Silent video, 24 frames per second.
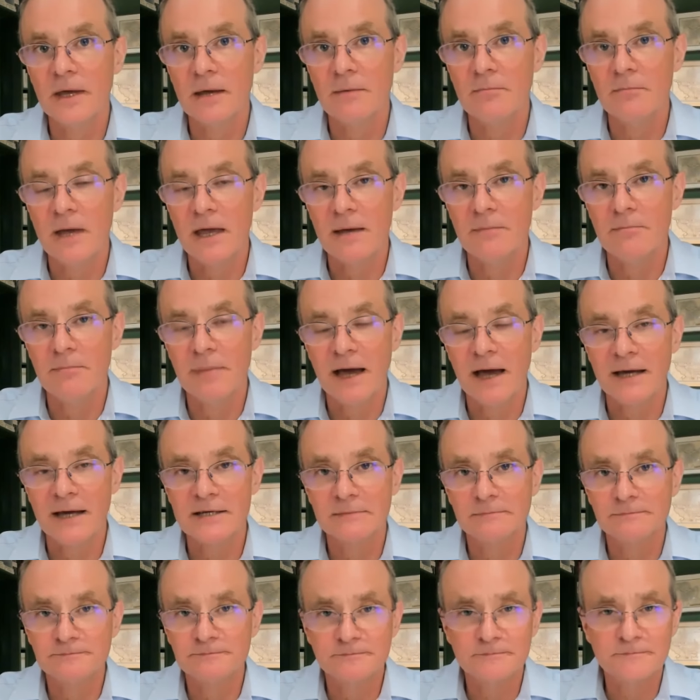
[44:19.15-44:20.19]
in,
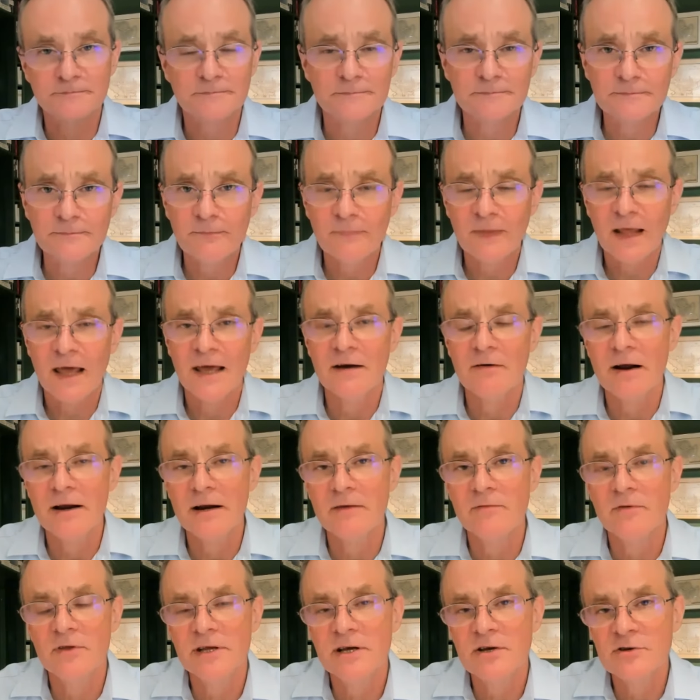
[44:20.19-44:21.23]
impact and around
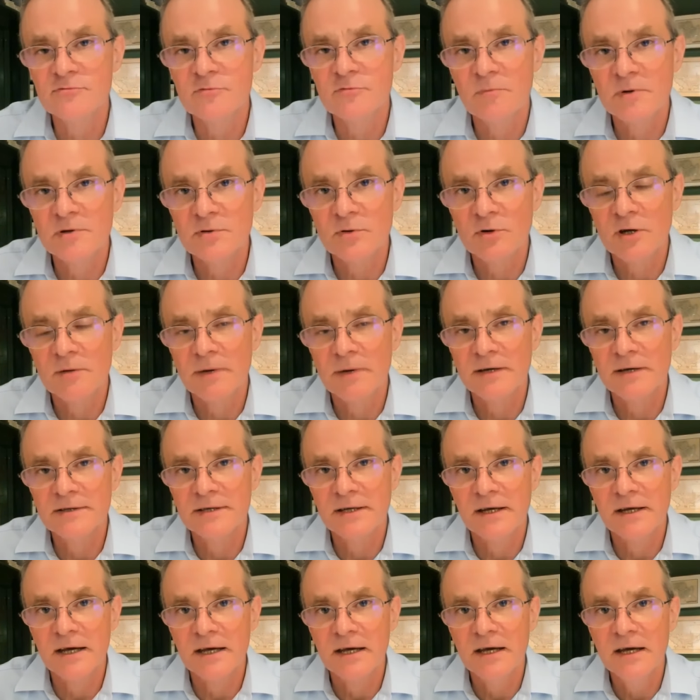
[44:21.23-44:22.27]
everything else we've been talking about
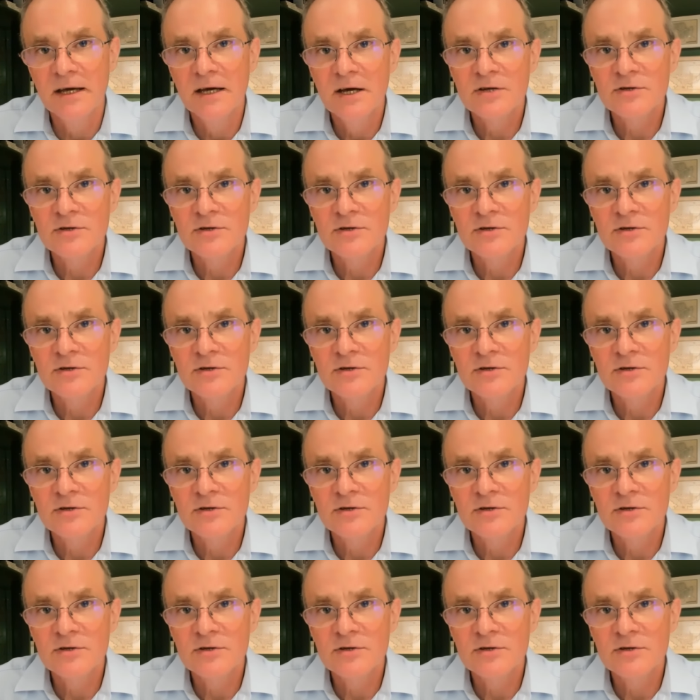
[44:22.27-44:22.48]
today.